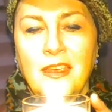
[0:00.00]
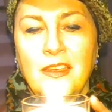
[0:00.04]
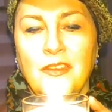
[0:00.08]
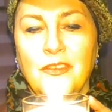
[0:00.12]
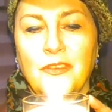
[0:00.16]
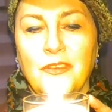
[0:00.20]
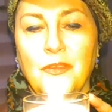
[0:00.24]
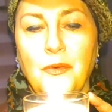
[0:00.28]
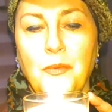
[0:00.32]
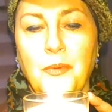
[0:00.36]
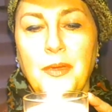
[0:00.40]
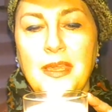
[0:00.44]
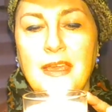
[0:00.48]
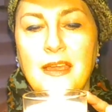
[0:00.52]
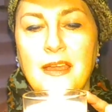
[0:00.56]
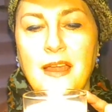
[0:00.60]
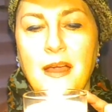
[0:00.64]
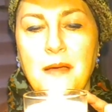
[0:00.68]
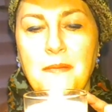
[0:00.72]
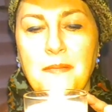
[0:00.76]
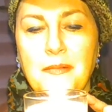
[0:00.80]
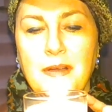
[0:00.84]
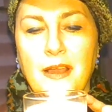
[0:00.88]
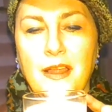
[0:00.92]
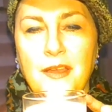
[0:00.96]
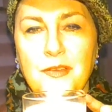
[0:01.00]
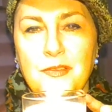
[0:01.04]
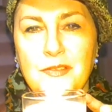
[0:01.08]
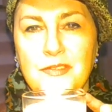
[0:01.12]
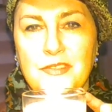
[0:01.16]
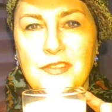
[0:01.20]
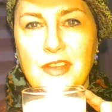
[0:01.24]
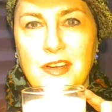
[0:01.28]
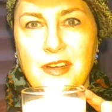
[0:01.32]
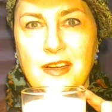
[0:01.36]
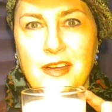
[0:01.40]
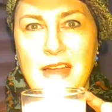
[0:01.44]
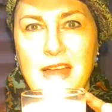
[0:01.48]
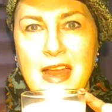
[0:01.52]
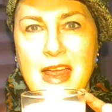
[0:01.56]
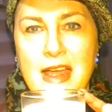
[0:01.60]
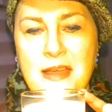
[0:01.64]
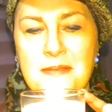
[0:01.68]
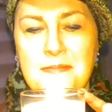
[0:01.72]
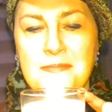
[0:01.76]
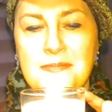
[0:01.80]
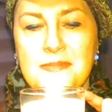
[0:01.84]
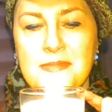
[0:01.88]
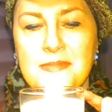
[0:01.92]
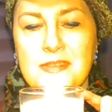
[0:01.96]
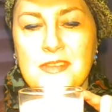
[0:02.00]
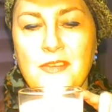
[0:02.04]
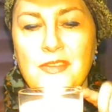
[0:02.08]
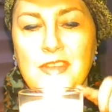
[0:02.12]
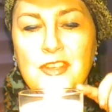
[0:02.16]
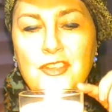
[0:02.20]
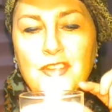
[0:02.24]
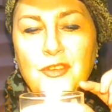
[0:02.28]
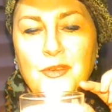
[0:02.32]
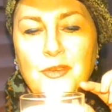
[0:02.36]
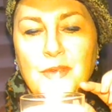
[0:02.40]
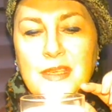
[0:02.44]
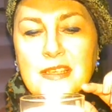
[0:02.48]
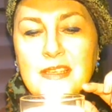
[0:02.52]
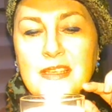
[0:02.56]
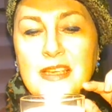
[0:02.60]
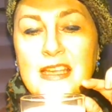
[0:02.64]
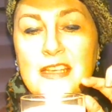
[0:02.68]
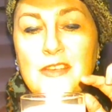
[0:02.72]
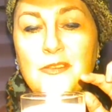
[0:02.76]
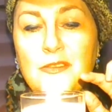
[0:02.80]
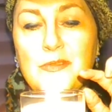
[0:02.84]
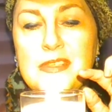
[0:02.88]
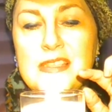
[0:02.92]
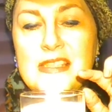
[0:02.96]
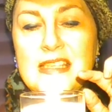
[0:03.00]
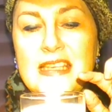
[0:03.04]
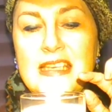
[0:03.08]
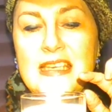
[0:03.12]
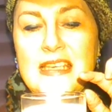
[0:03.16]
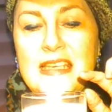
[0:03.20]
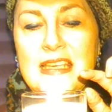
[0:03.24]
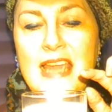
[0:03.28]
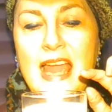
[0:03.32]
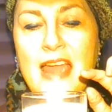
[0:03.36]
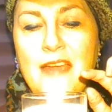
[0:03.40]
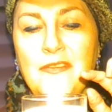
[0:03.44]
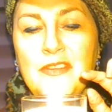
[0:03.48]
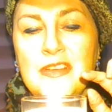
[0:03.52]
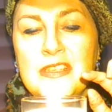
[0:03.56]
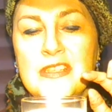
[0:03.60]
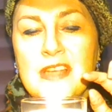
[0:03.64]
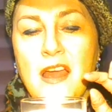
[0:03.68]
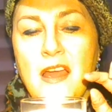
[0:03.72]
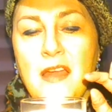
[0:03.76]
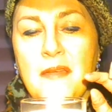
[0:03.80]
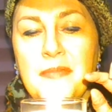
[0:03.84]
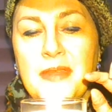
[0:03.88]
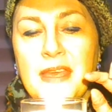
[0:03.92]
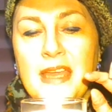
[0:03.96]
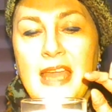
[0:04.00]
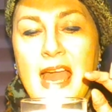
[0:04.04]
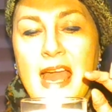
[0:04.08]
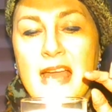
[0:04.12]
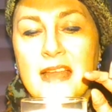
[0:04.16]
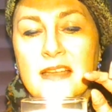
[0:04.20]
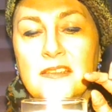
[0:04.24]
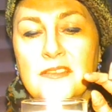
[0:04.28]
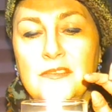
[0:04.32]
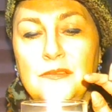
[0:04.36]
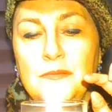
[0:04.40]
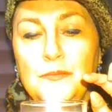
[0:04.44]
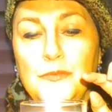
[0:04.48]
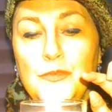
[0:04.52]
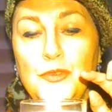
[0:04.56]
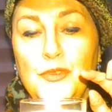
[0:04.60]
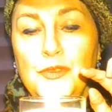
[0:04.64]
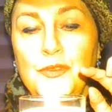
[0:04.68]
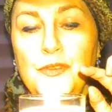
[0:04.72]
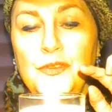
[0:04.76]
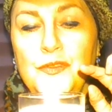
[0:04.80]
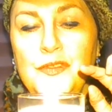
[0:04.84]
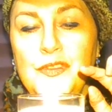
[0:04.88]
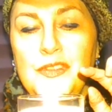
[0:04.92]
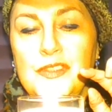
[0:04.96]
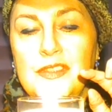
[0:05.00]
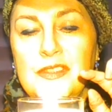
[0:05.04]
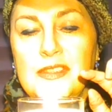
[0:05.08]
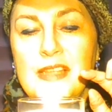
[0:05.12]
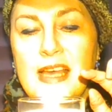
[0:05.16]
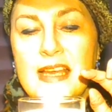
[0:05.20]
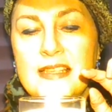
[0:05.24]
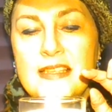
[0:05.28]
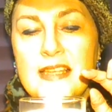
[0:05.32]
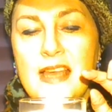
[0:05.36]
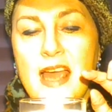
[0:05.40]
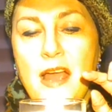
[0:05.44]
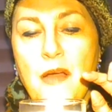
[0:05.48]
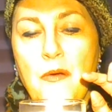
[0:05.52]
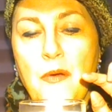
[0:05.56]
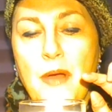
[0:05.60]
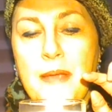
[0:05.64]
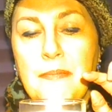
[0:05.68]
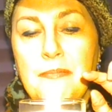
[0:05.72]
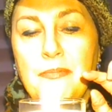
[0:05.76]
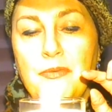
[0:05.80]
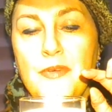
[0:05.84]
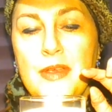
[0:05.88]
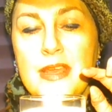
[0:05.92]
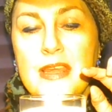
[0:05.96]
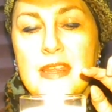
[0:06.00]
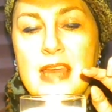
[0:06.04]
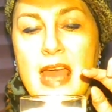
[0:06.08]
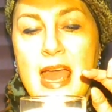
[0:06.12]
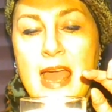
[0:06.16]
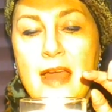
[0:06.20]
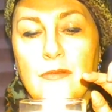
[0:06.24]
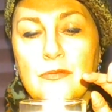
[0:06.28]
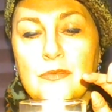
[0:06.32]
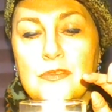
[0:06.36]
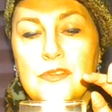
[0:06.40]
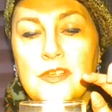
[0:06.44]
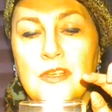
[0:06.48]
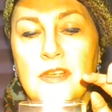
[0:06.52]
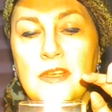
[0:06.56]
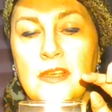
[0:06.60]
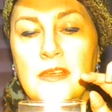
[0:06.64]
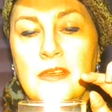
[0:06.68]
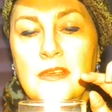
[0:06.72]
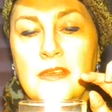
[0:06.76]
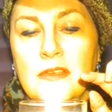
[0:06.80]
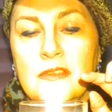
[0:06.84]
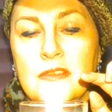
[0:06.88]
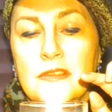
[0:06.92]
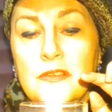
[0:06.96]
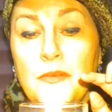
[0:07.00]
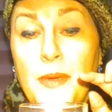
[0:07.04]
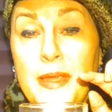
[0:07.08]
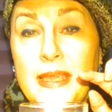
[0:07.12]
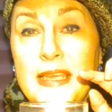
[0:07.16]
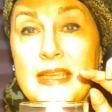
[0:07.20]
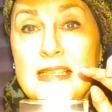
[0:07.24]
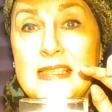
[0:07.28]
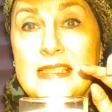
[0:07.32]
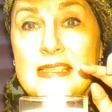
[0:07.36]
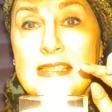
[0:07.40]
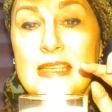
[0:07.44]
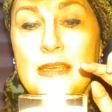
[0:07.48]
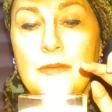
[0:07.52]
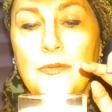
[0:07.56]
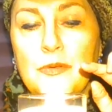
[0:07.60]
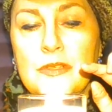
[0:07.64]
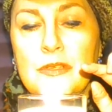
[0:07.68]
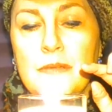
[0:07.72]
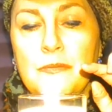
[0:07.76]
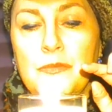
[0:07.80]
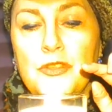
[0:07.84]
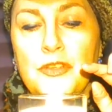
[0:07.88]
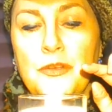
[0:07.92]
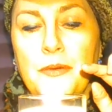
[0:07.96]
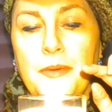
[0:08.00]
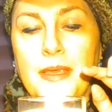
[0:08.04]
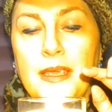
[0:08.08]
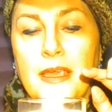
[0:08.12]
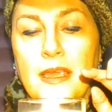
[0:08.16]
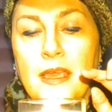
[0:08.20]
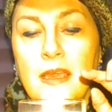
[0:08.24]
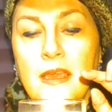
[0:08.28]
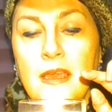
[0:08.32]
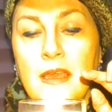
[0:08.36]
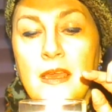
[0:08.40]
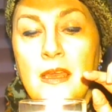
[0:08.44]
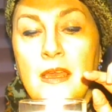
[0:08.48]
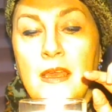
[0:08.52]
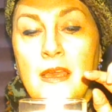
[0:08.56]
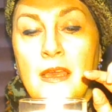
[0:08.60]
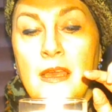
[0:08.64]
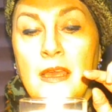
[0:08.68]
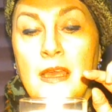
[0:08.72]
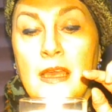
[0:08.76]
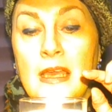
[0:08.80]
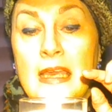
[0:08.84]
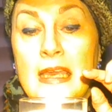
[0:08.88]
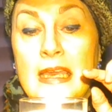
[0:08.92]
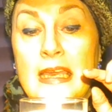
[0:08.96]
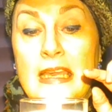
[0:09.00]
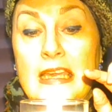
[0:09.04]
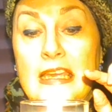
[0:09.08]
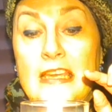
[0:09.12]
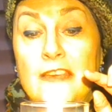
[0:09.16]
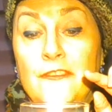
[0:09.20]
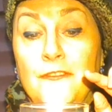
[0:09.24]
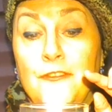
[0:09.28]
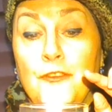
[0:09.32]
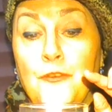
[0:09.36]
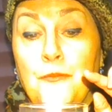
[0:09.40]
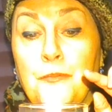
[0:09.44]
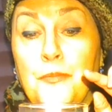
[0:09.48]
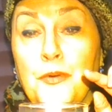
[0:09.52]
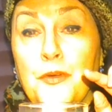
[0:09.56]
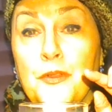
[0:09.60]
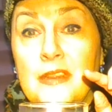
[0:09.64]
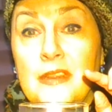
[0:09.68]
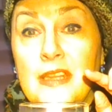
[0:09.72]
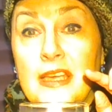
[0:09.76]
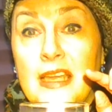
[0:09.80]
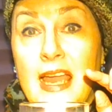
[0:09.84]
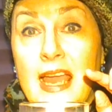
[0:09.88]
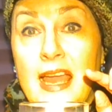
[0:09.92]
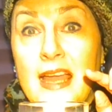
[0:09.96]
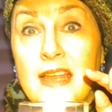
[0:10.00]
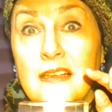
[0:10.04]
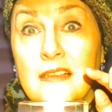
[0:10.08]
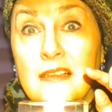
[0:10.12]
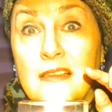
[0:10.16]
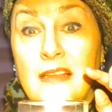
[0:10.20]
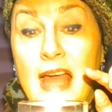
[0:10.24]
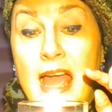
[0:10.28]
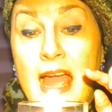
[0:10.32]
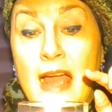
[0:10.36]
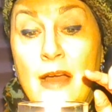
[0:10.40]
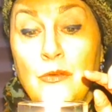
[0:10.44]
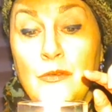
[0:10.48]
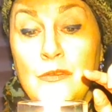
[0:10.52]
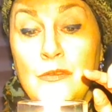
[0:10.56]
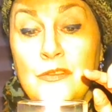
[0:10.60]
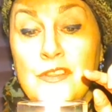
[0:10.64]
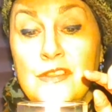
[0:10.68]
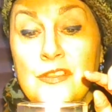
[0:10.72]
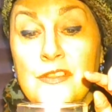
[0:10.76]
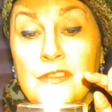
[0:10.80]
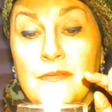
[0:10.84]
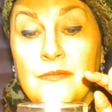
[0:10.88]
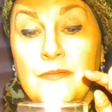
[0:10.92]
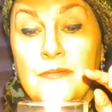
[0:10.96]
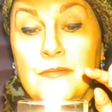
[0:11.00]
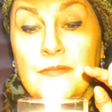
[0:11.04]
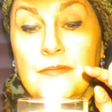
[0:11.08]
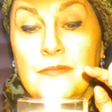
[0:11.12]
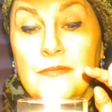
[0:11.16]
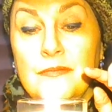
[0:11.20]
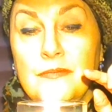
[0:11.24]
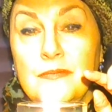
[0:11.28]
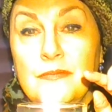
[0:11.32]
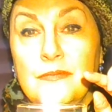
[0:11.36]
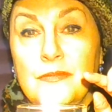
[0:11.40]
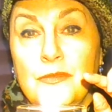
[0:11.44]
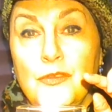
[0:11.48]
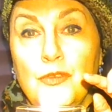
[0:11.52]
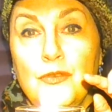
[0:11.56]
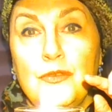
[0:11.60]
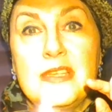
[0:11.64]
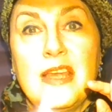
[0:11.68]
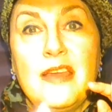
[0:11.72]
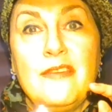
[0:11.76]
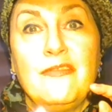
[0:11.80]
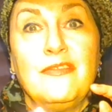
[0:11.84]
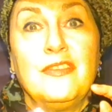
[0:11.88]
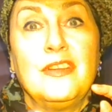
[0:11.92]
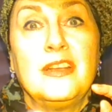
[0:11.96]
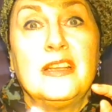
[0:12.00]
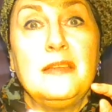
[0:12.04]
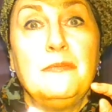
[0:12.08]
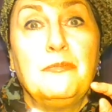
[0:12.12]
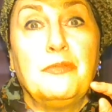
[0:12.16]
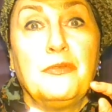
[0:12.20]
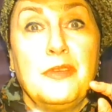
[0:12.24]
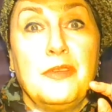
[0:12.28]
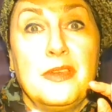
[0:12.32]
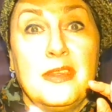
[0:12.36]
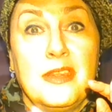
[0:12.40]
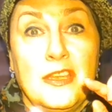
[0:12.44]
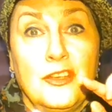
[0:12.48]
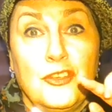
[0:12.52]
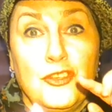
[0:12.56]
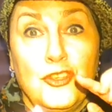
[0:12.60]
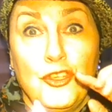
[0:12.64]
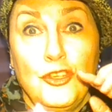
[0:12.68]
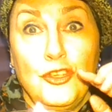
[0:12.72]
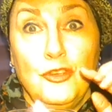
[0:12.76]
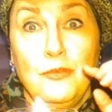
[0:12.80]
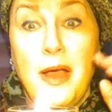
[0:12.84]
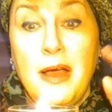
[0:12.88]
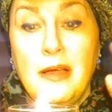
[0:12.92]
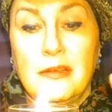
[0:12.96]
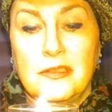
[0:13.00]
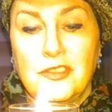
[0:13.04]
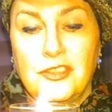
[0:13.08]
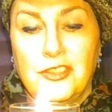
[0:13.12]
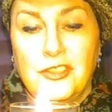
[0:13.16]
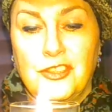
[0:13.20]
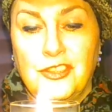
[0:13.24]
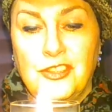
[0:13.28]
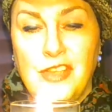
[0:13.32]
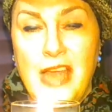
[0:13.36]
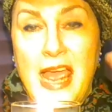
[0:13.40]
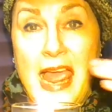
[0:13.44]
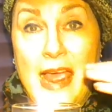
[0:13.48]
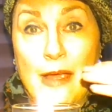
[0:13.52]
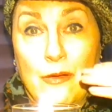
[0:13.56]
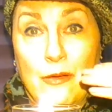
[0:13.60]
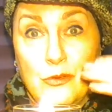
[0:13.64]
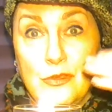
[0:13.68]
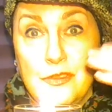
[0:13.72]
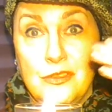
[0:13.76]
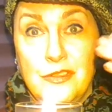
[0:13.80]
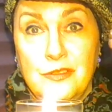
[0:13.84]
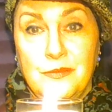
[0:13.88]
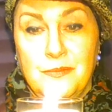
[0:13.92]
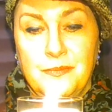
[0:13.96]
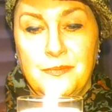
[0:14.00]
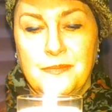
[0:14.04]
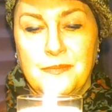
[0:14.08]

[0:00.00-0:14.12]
So we come closer so that you can you see every time the candle moves? That's how I breathe out. So I can see what I'm doing. If you put the candle out, you're definitely breathing too much out.